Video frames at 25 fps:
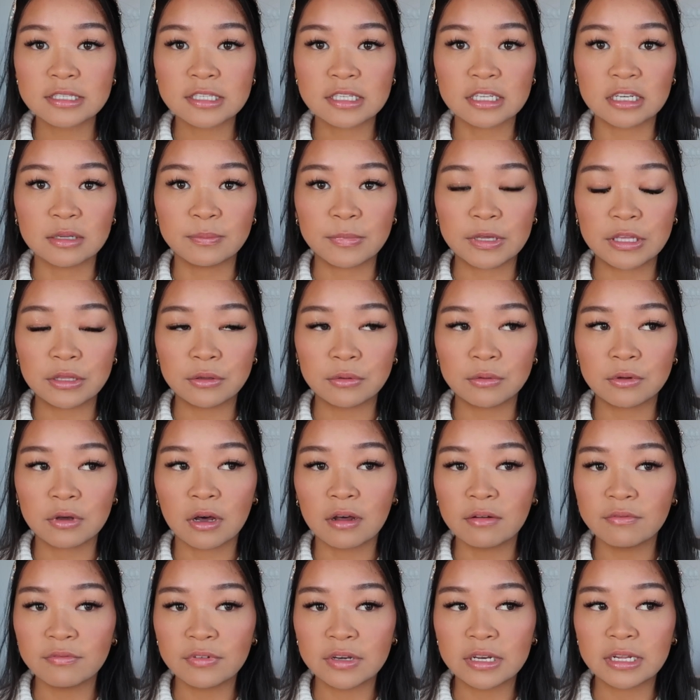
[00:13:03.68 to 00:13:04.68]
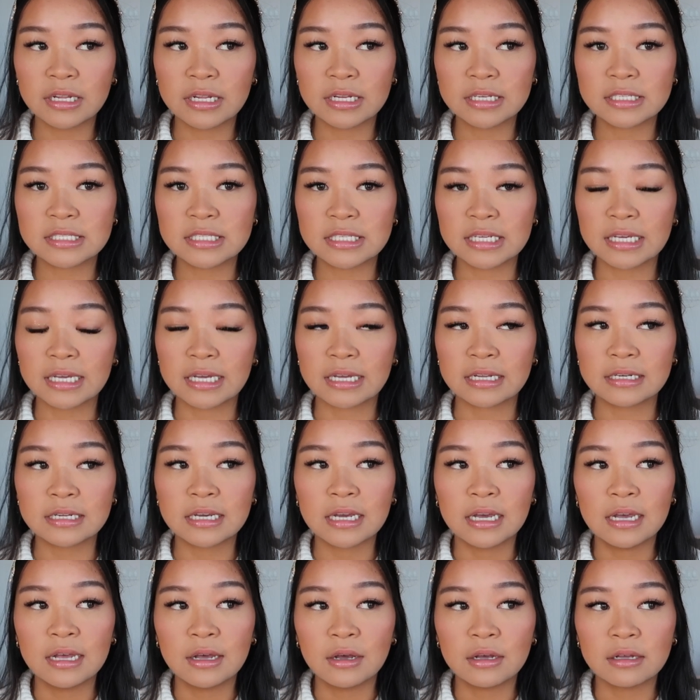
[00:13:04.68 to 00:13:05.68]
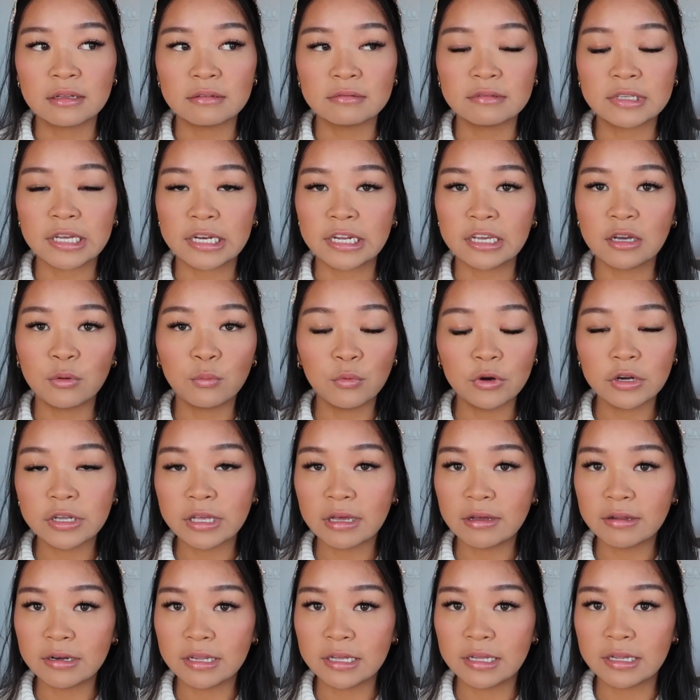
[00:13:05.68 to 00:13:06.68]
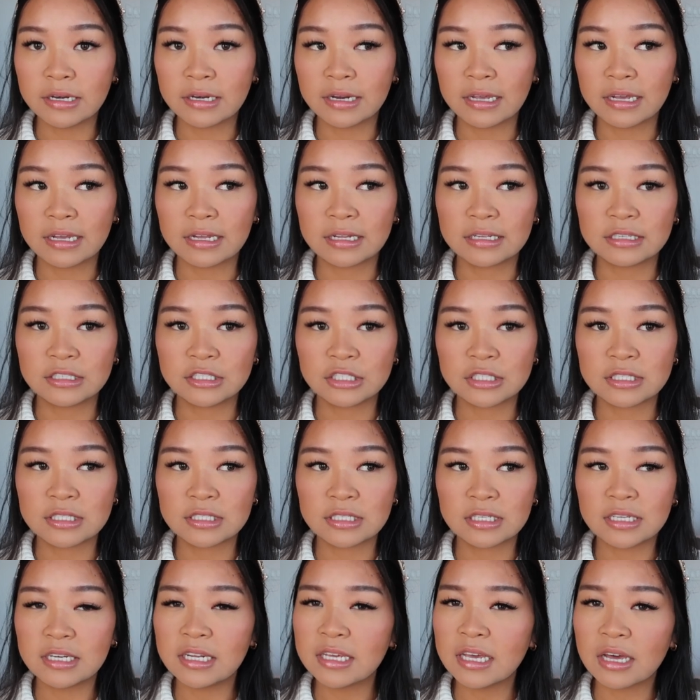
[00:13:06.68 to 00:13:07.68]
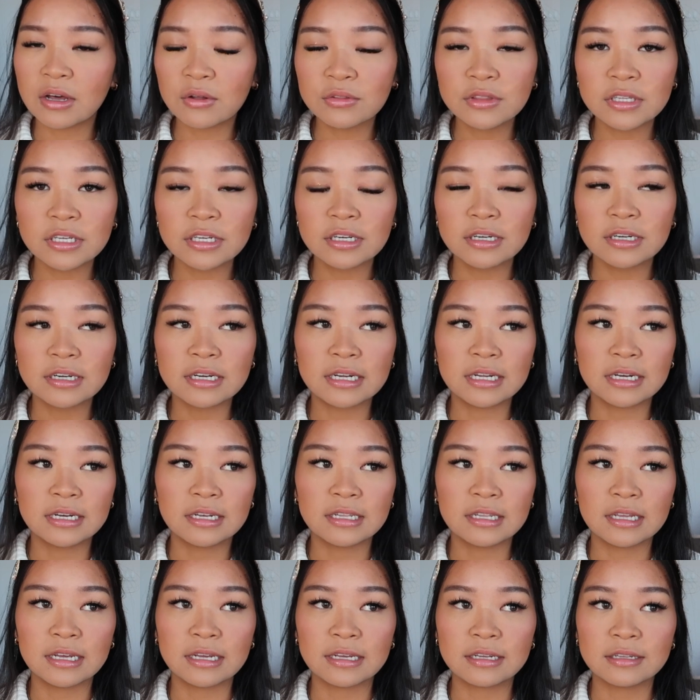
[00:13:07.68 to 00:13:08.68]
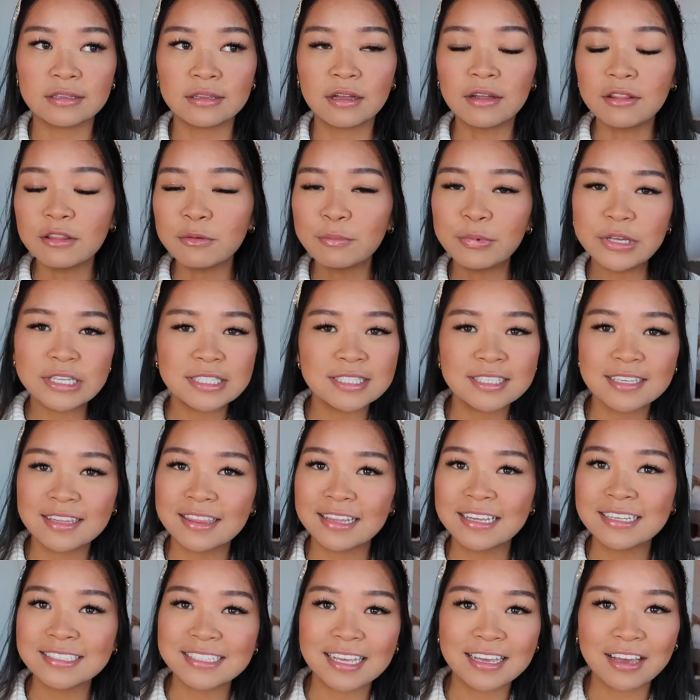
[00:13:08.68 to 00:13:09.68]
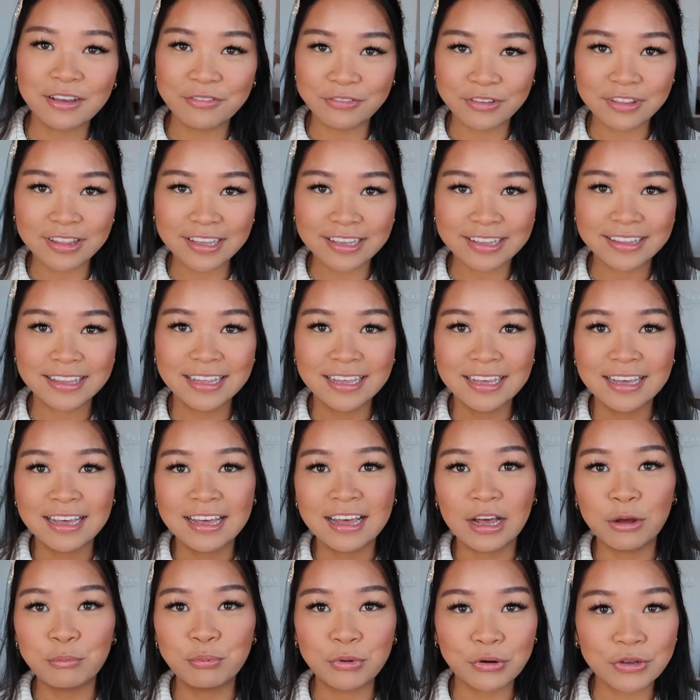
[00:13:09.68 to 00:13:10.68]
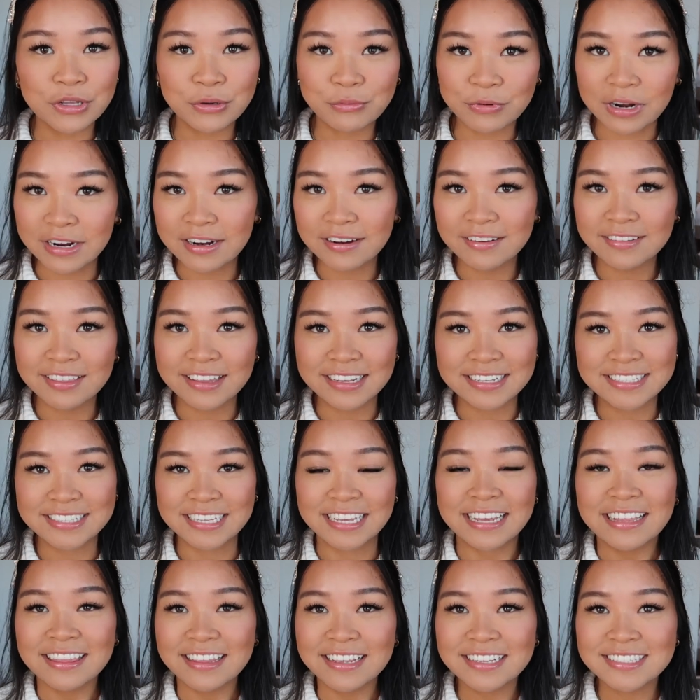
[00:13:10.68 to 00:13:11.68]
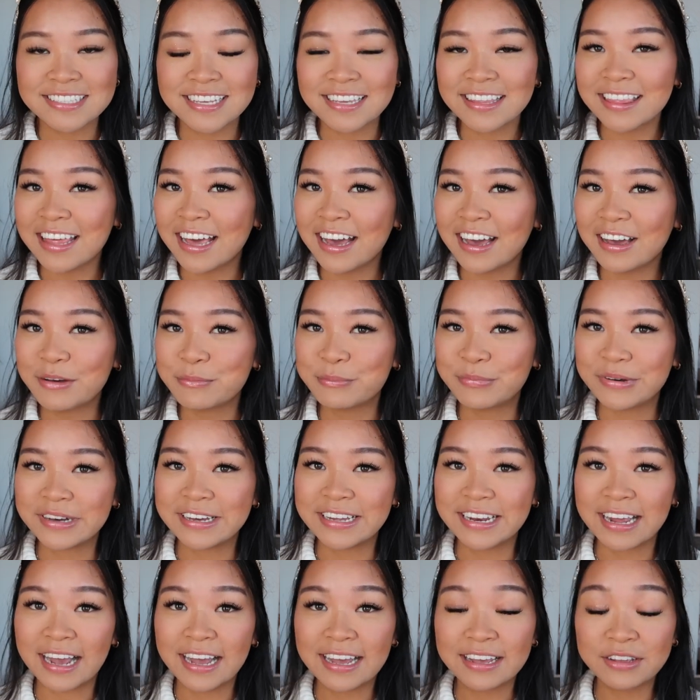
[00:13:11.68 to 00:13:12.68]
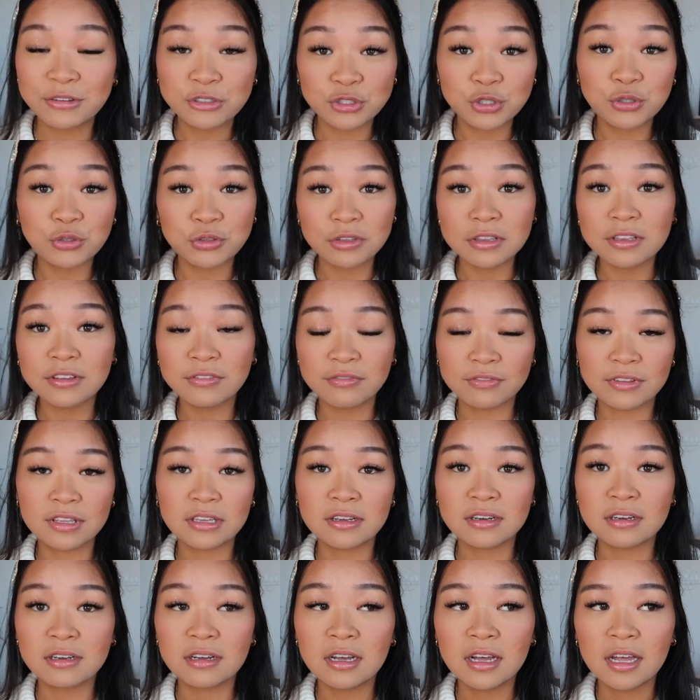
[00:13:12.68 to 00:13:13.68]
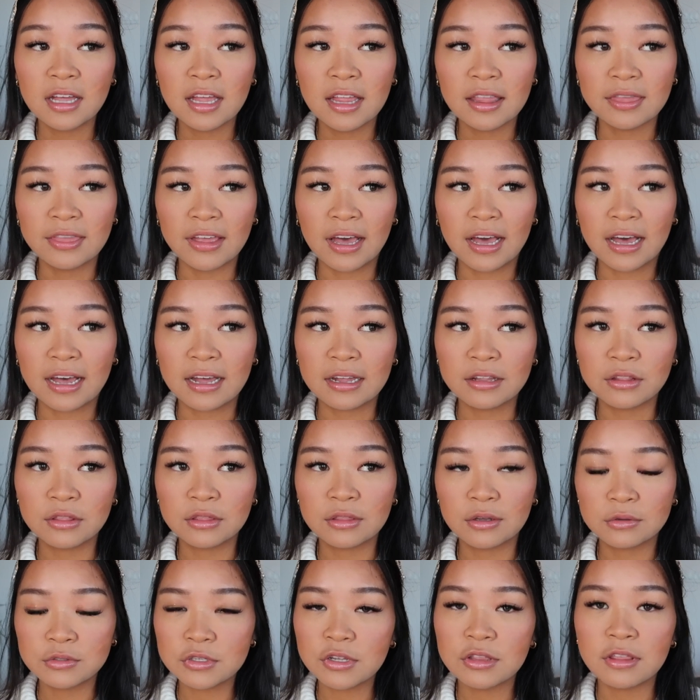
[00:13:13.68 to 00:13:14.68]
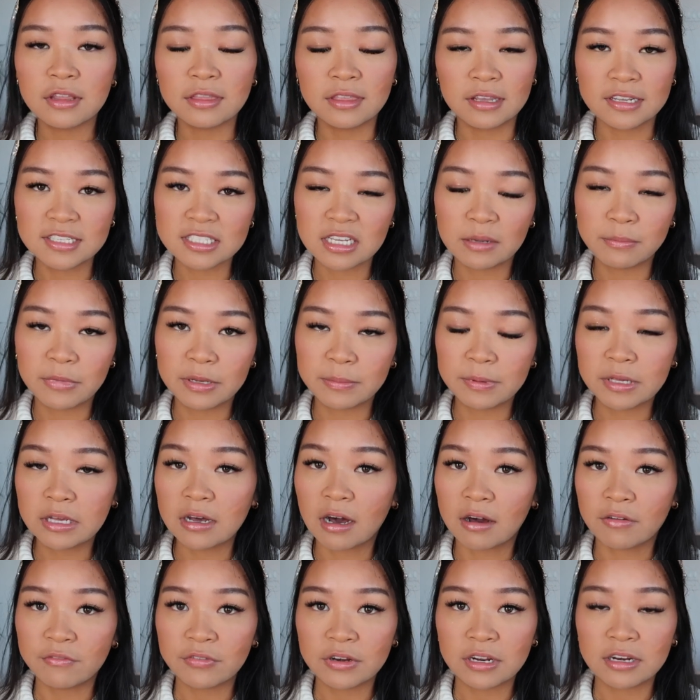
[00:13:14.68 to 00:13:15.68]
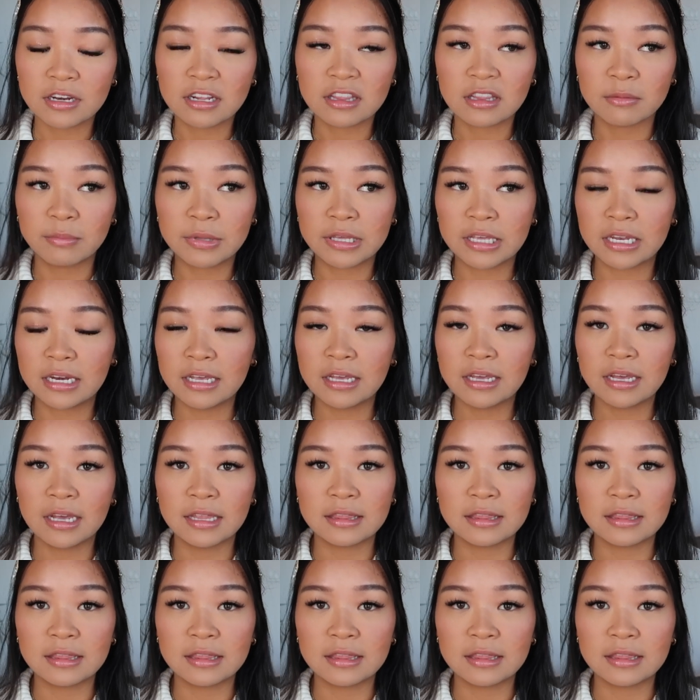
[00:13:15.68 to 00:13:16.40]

it's gonna make you confident, and getting a workout in, and just eating healthier, and like all the basic things. Like, I feel like a broken record like saying things like that, but I truly feel that those are the things that made me confident in the beginning.